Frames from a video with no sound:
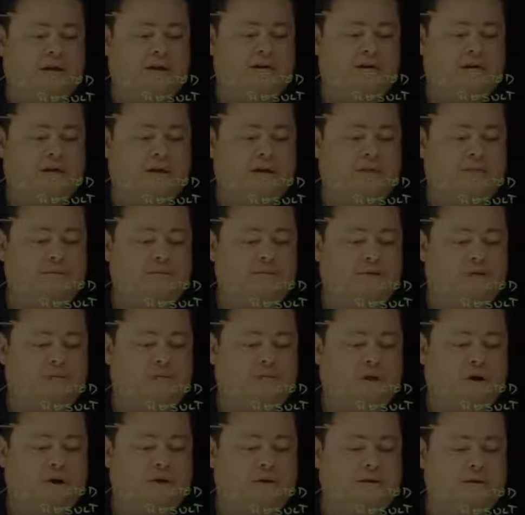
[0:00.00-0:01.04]
the same
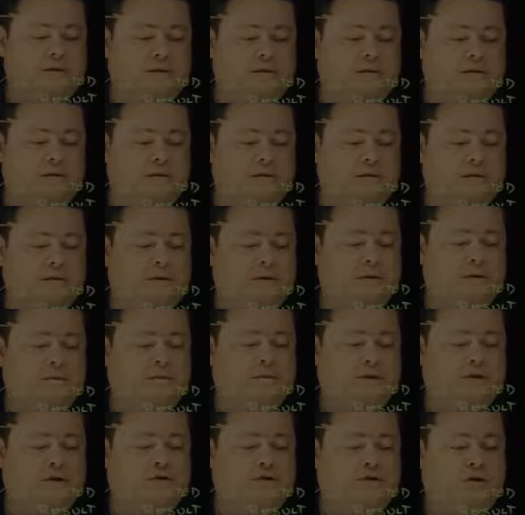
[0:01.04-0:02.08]
spot,
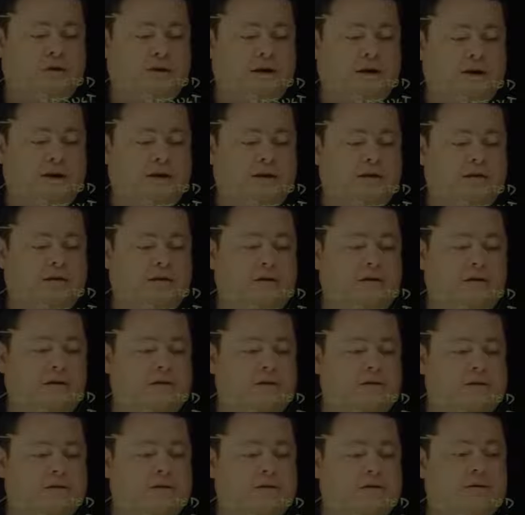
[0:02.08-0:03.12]
but your line
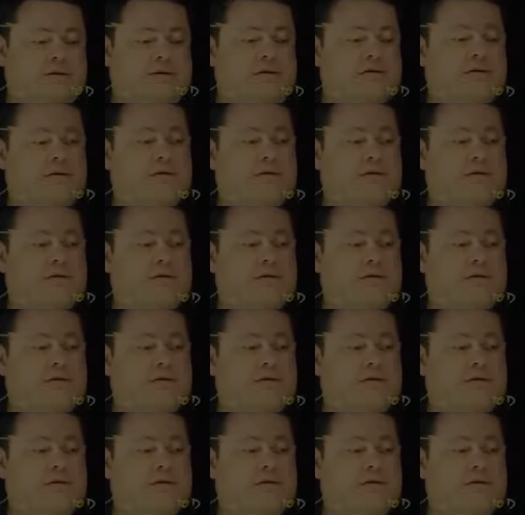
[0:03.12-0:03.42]
is